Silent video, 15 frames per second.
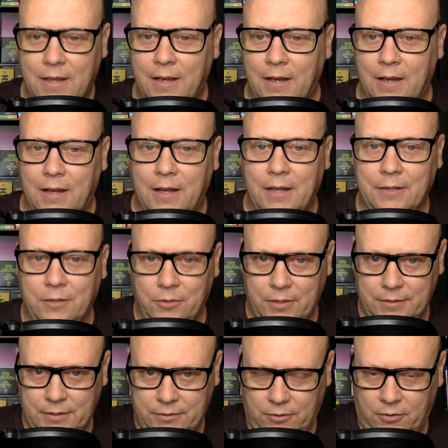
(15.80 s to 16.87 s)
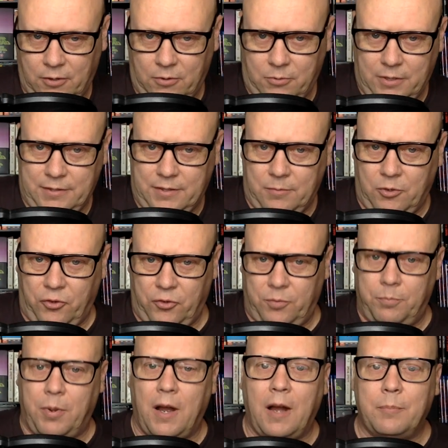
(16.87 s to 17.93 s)
Uh, I know that these aren't always the
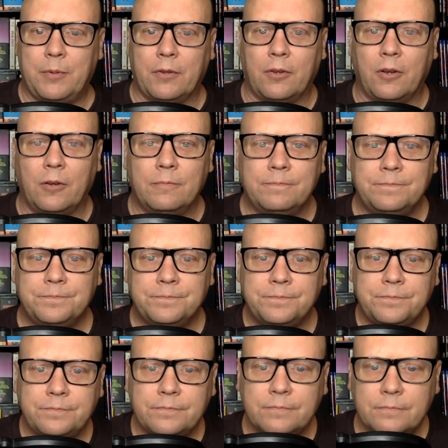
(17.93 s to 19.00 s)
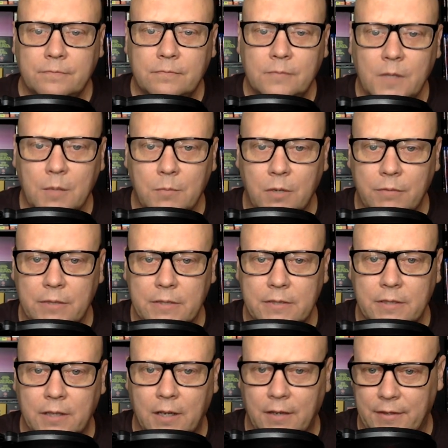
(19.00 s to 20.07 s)
most popular movies
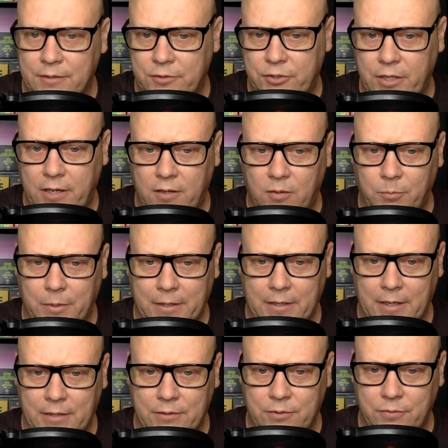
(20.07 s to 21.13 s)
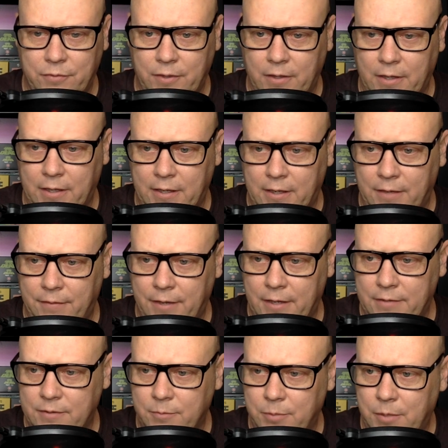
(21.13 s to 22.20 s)
on this channel, but I do feel like I've
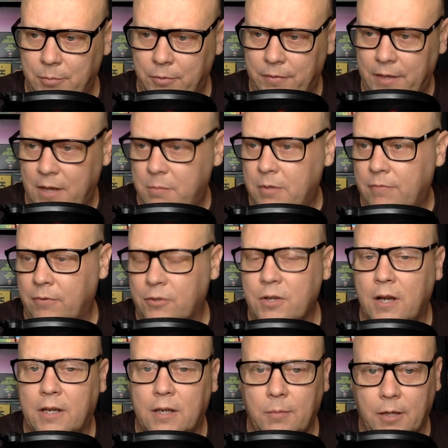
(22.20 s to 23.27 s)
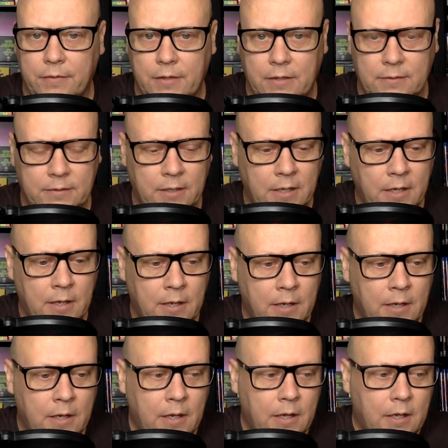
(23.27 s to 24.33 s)
had some people thank me for talking about these.
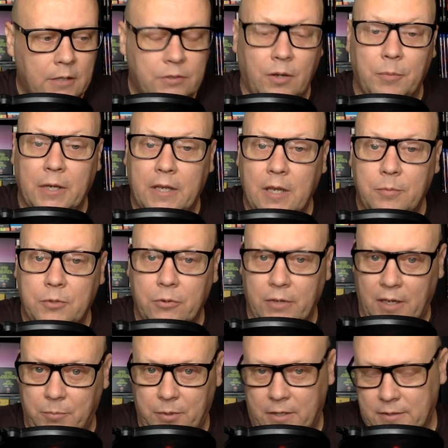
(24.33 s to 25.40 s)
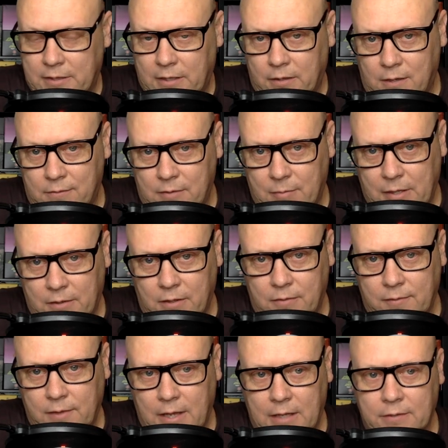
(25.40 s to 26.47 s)
So I'm going to keep doing it because I love them. I
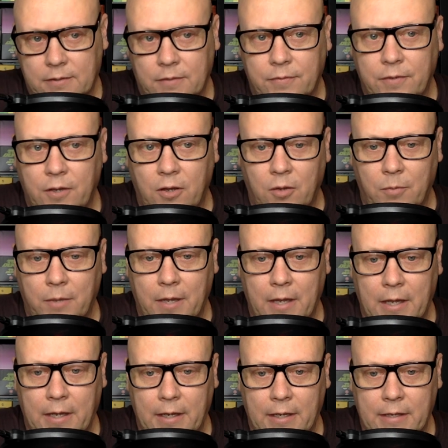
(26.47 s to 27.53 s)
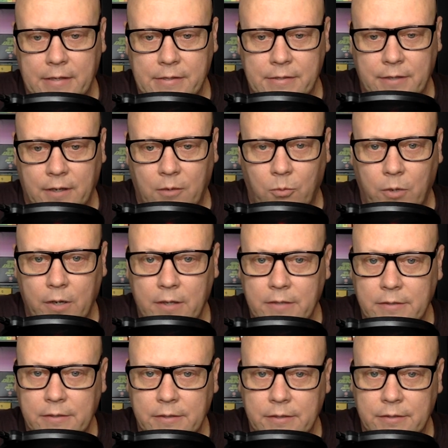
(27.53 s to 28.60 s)
love classic film, and uh, one of
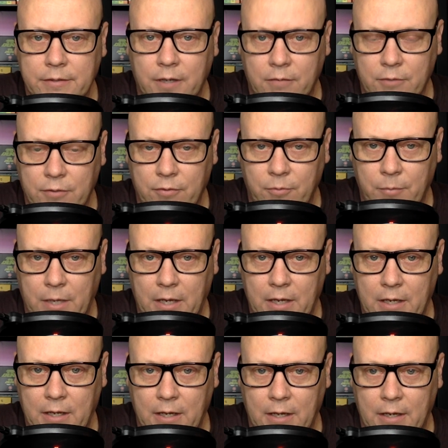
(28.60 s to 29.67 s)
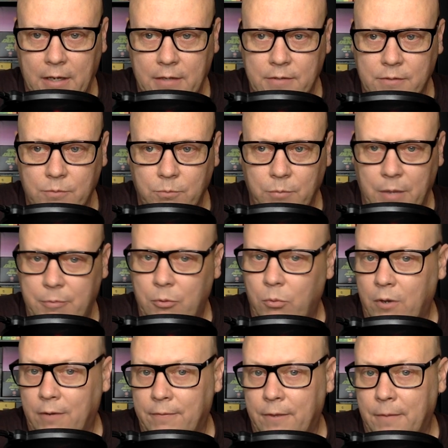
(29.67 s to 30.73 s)
these is a discovery for me, and maybe
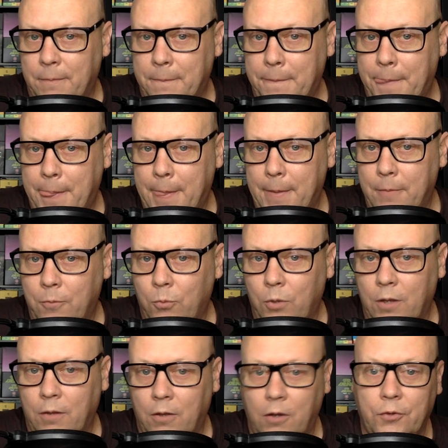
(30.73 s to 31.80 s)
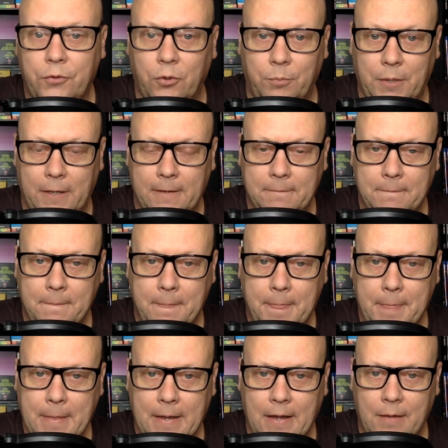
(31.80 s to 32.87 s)
one of them will also be.
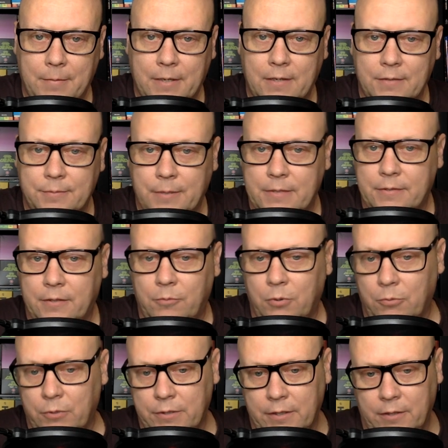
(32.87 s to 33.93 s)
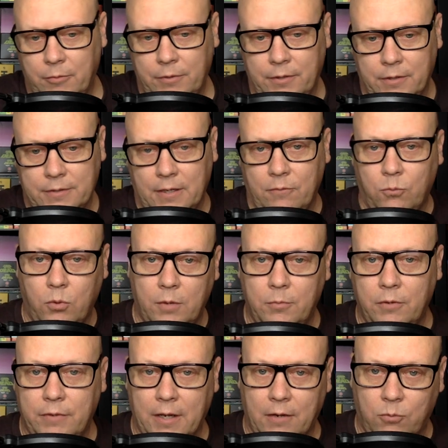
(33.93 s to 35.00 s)
Uh, because basically, what we're dealing with here is I have one
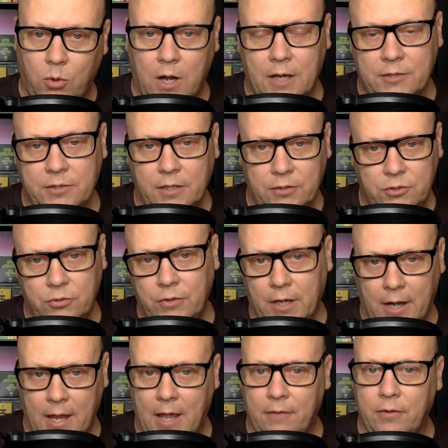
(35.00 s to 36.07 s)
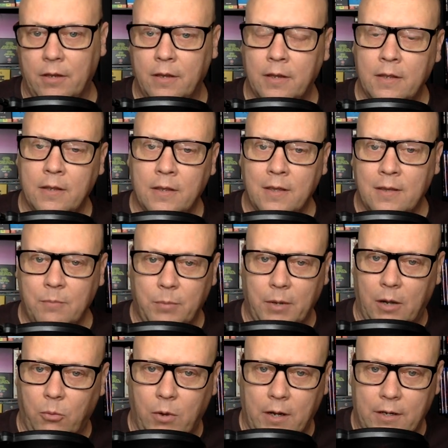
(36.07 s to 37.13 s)
movie that I've watched and two that I haven't, but
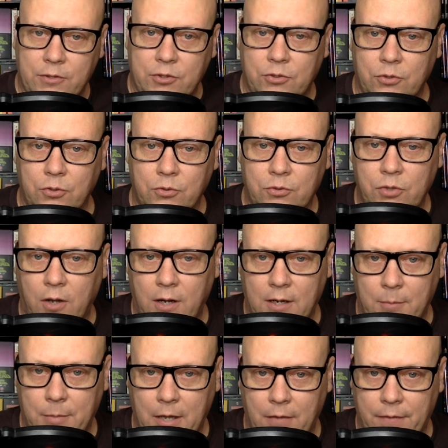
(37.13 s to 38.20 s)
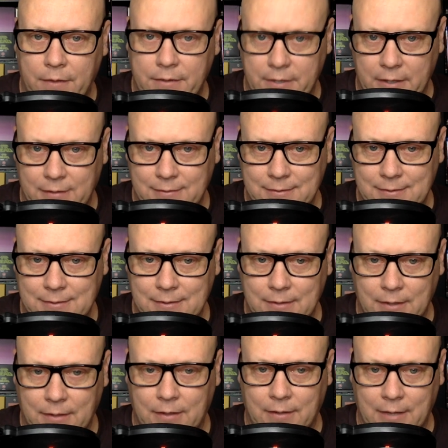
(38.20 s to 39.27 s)
I wanted to talk about the discs
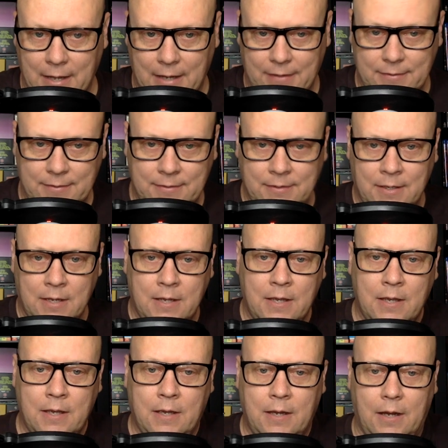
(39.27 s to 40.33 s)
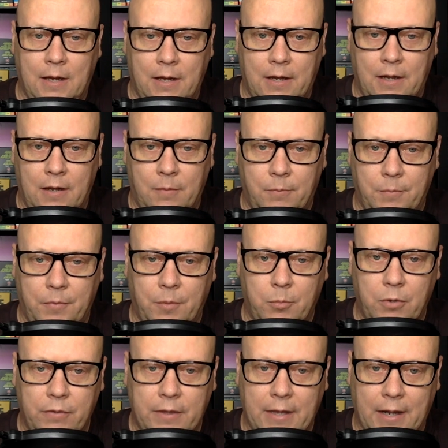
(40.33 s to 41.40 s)
nonetheless. Um, the
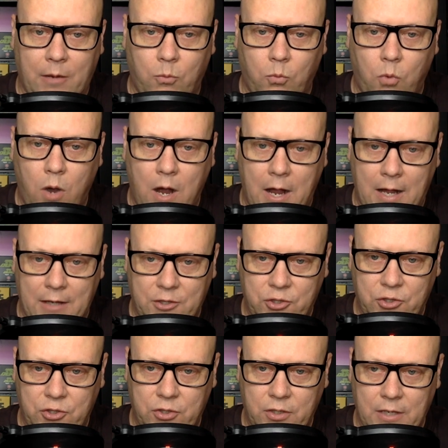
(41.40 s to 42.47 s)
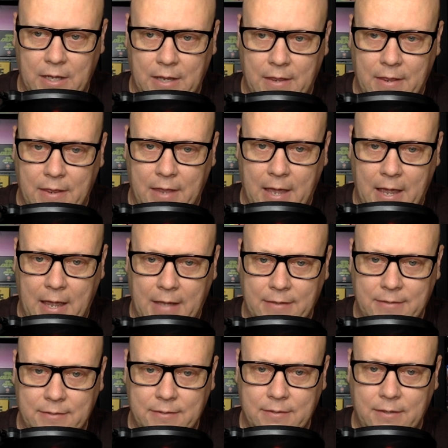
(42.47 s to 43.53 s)
movie that I watched and
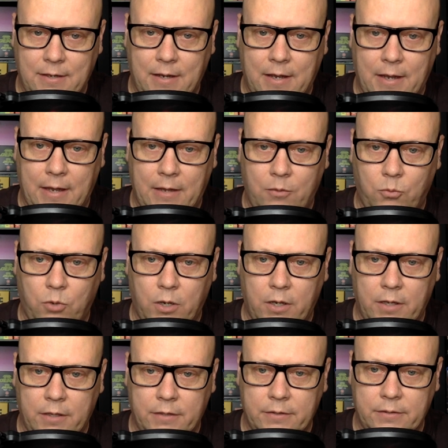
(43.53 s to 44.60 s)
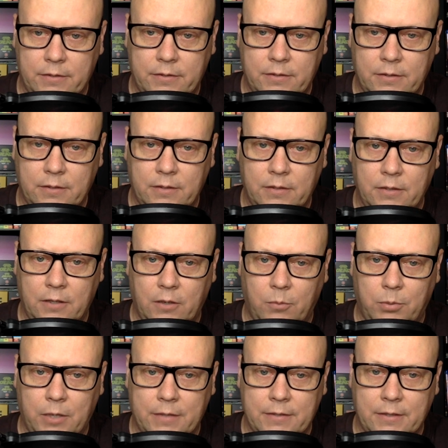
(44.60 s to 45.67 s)
that I was, you know,
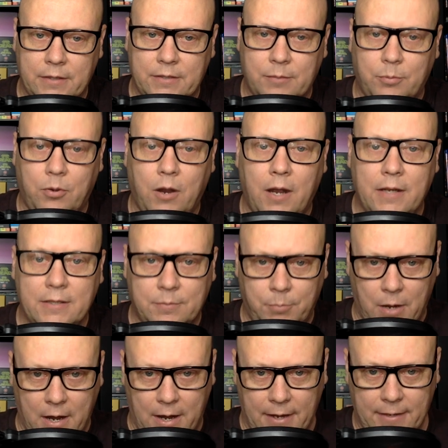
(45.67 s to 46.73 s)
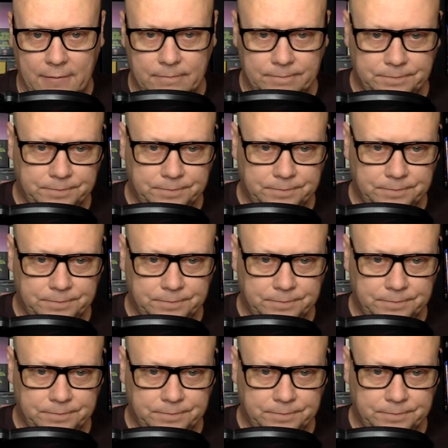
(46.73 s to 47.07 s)
pleasantly surprised by,